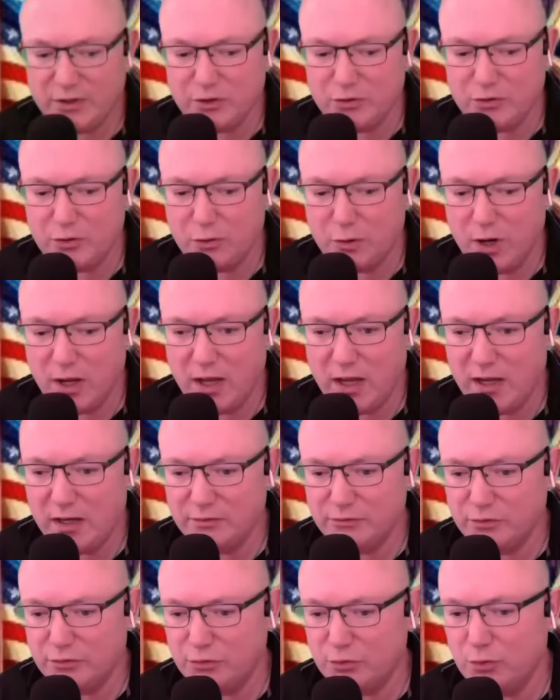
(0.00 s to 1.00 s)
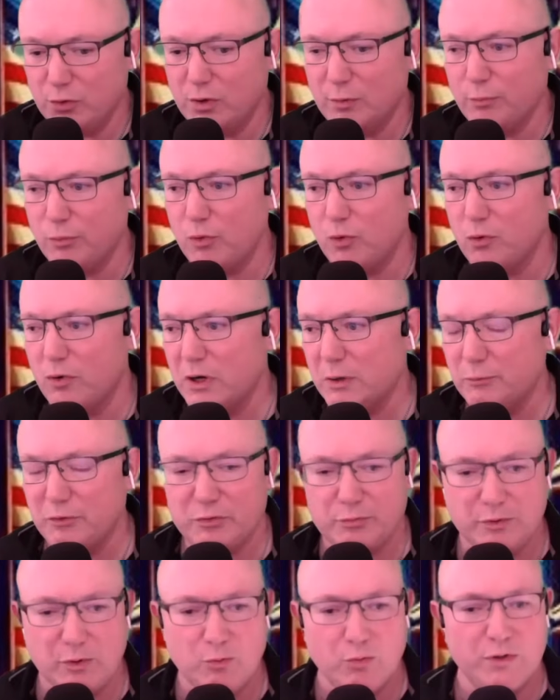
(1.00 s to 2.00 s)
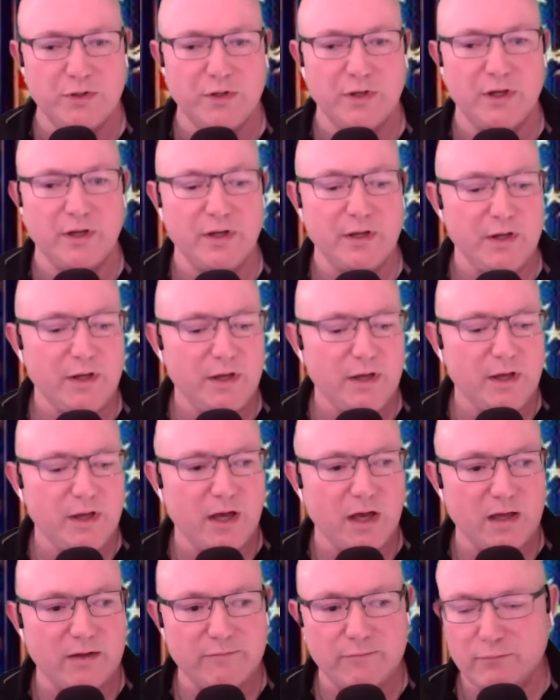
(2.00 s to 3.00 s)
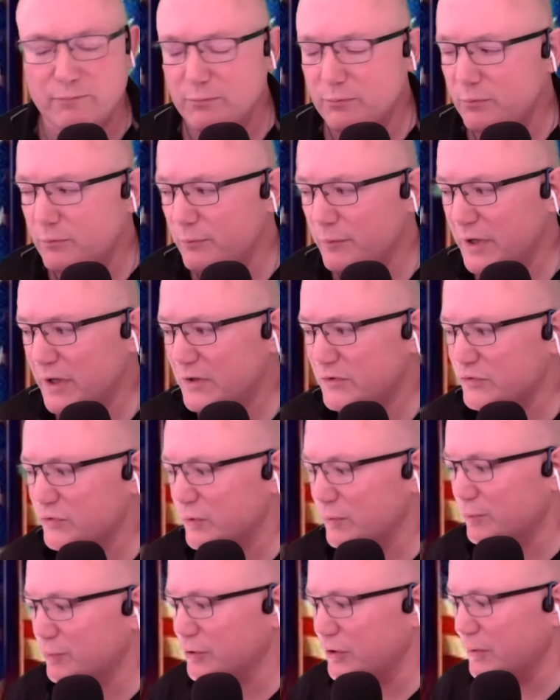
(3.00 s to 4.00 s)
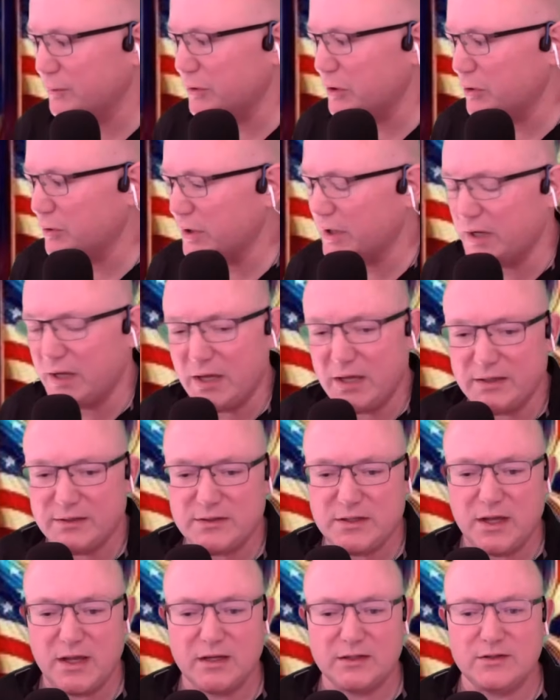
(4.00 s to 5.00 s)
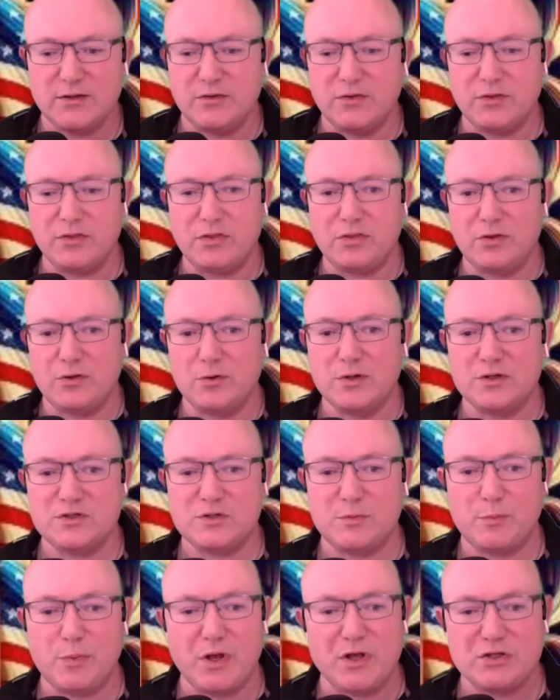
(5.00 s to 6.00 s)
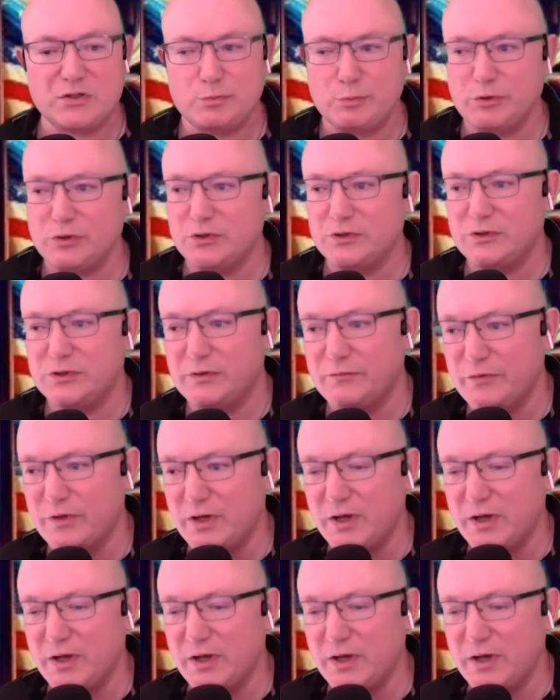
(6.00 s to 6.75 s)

her on to do a program with me one day. I've made some preliminary contact, and there is a possibility of that